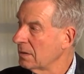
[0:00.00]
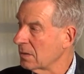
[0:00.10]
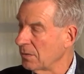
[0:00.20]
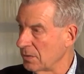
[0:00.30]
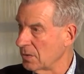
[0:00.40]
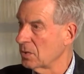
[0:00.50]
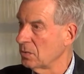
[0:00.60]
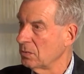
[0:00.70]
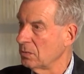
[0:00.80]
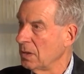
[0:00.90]
So there are
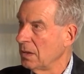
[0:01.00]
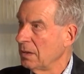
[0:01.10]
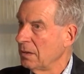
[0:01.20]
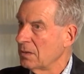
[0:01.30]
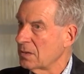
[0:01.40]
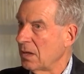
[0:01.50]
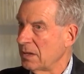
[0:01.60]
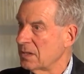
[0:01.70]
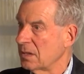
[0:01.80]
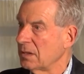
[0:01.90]
two
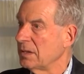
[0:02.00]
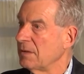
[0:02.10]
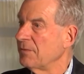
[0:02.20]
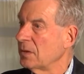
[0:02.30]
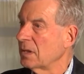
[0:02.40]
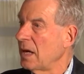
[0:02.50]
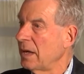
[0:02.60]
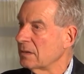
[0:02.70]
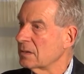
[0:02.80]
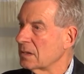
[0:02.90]
stylistically different
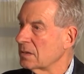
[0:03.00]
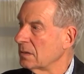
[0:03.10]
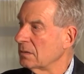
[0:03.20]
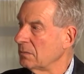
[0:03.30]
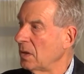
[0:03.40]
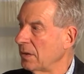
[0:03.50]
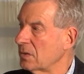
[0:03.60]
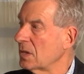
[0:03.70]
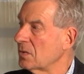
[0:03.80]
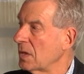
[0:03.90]
gardens. There's the
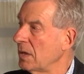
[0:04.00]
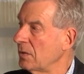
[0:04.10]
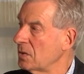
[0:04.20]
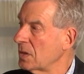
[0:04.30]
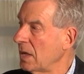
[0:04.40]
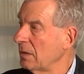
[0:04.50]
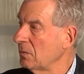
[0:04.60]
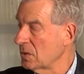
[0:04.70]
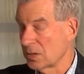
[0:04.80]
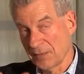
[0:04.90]
19th century heritage
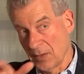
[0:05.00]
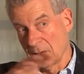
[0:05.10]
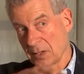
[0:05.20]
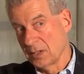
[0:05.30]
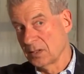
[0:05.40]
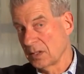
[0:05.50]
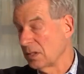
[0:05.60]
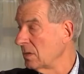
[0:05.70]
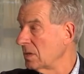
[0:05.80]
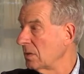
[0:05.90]
garden, which is folded into
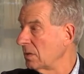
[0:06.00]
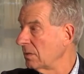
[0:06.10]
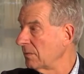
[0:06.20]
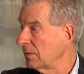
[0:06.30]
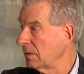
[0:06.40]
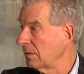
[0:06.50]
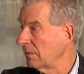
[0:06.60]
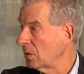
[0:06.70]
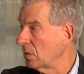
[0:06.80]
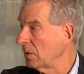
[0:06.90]
the interior
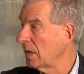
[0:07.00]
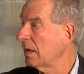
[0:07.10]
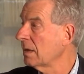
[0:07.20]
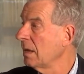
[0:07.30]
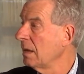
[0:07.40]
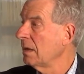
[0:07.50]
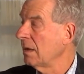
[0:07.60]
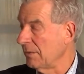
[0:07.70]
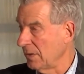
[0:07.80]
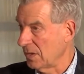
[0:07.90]
of the courtyard,
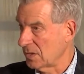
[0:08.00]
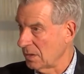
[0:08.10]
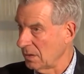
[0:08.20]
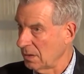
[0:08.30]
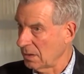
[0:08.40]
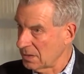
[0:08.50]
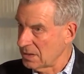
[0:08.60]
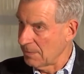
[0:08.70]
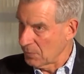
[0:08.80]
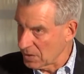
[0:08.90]
and then there's a
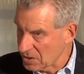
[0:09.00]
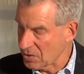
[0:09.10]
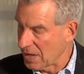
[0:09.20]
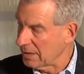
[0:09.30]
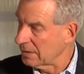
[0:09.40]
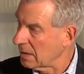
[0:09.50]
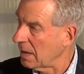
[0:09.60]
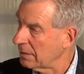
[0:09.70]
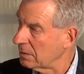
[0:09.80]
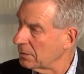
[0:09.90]
contemporary Australian
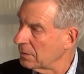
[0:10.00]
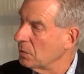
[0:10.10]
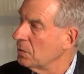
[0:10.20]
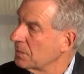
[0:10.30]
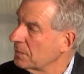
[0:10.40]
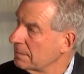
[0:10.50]
garden on the roof.